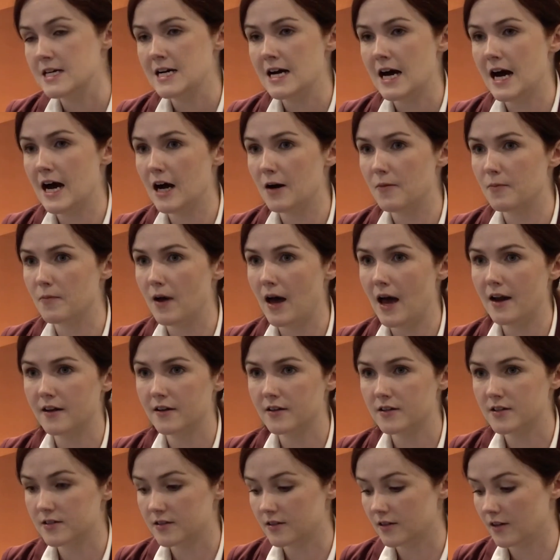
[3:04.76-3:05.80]

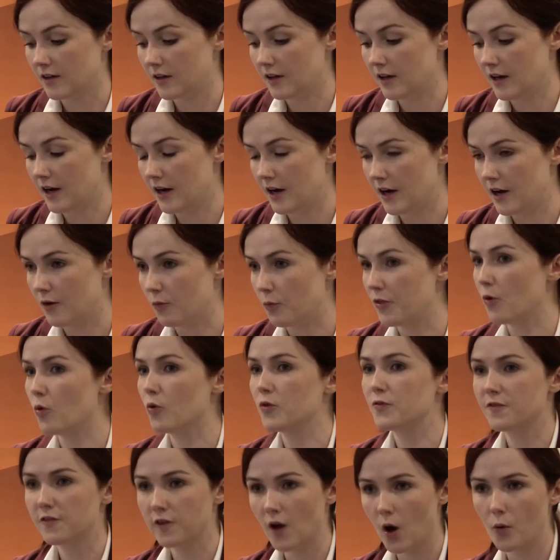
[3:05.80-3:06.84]
and with all
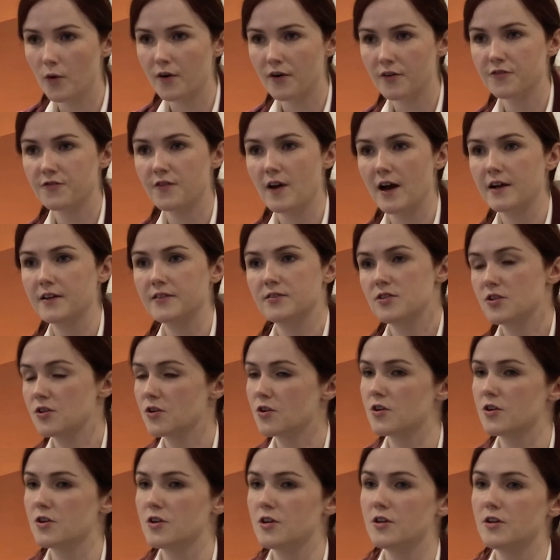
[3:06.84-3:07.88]
flow-on effects
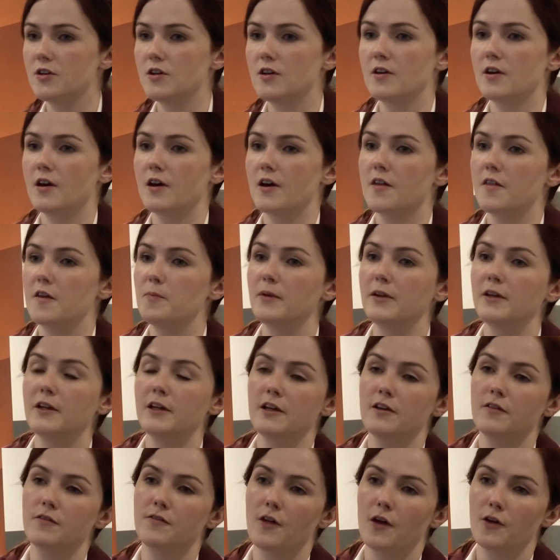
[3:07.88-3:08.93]
to the
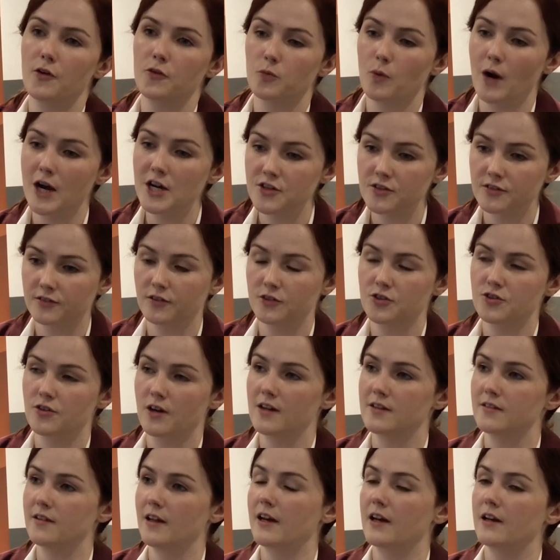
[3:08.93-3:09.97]
ability of those wages to
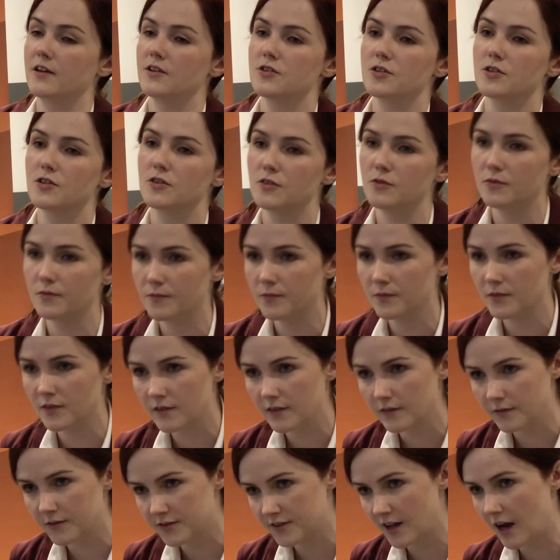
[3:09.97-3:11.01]
translate into
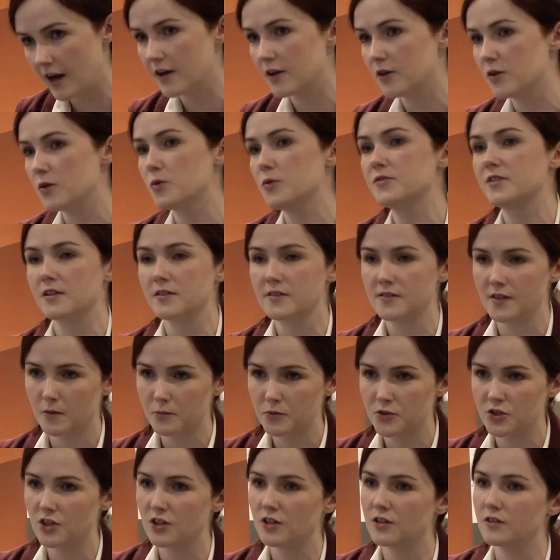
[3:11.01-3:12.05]
sales,
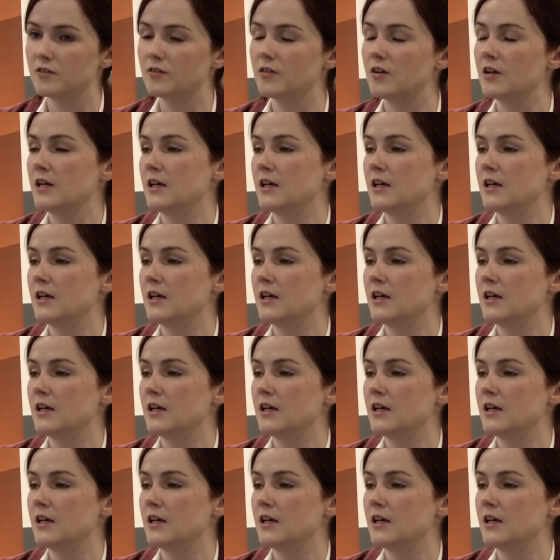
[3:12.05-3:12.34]
consumption.